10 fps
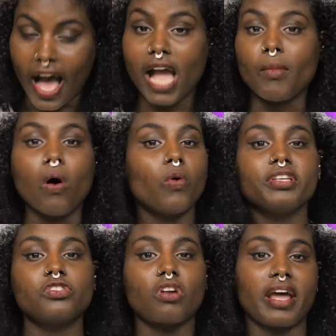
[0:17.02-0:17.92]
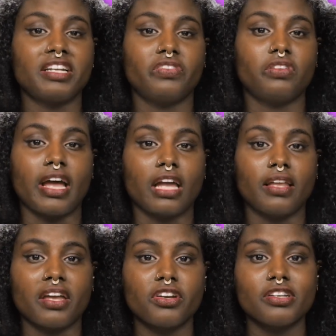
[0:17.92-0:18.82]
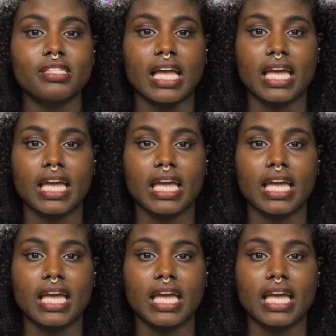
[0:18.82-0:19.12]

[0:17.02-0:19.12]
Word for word: I'm always trying different highlighters,